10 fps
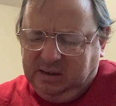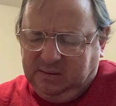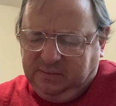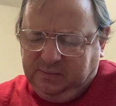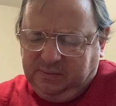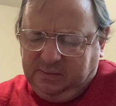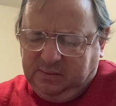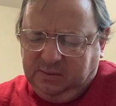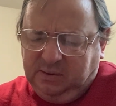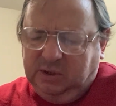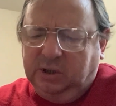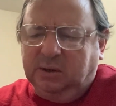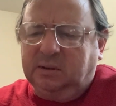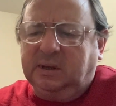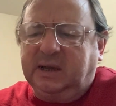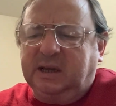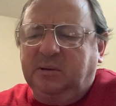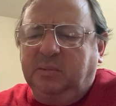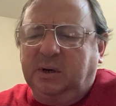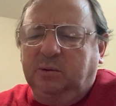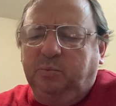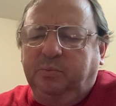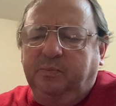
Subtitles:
of don't like about